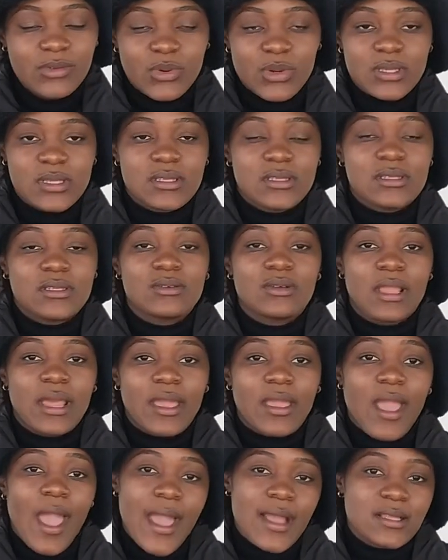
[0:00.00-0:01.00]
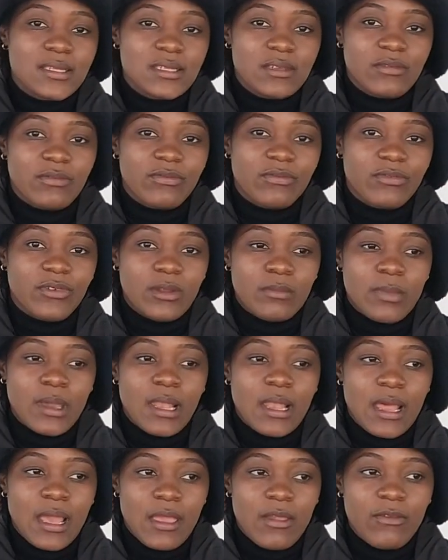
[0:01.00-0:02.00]
was still like active in
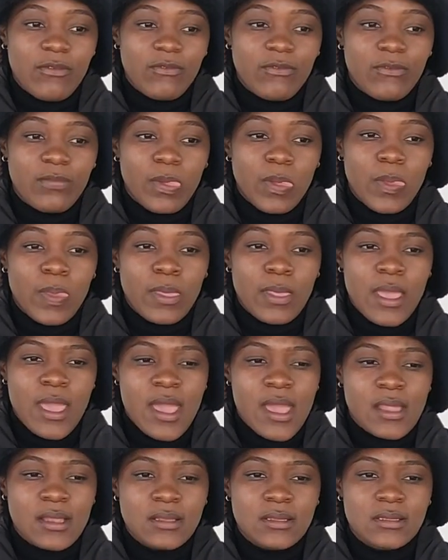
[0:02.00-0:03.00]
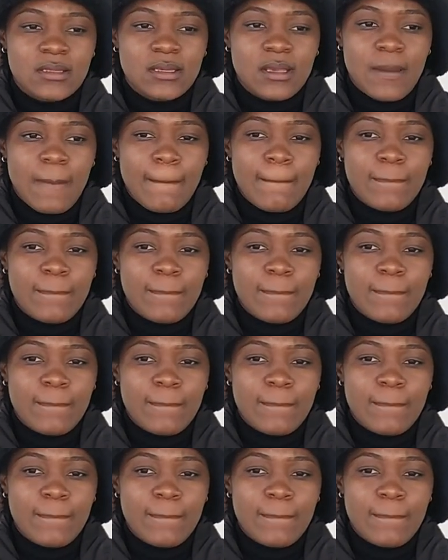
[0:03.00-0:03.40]
my life, and